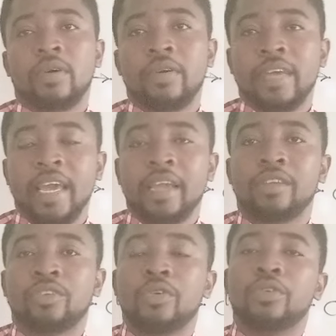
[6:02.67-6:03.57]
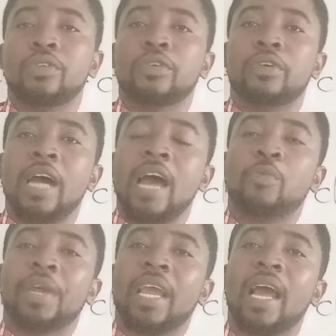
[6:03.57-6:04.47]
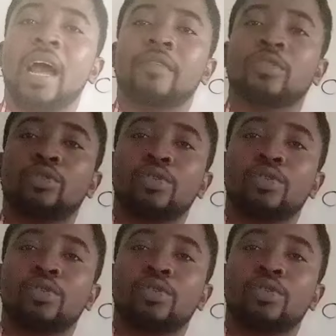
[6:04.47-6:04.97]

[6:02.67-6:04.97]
Okay, so and we have